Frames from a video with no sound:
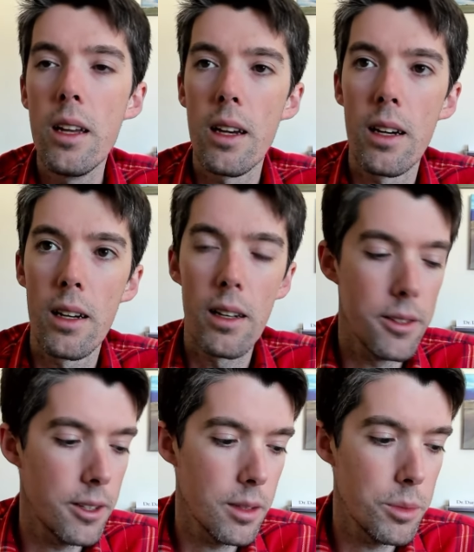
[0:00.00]
uh,
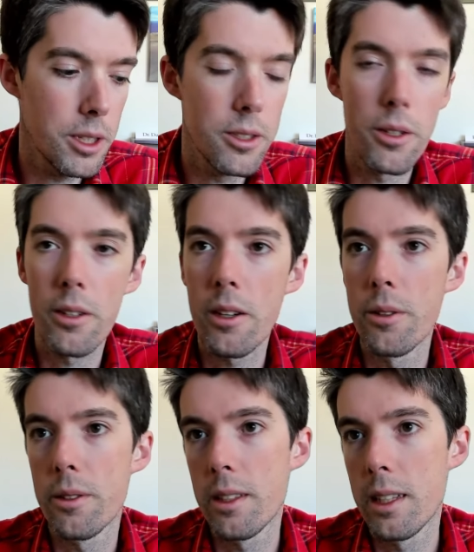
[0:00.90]
along the Big Sur
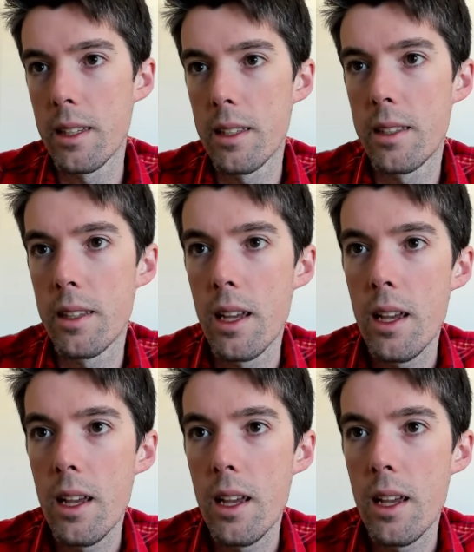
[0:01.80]
coast. So that is,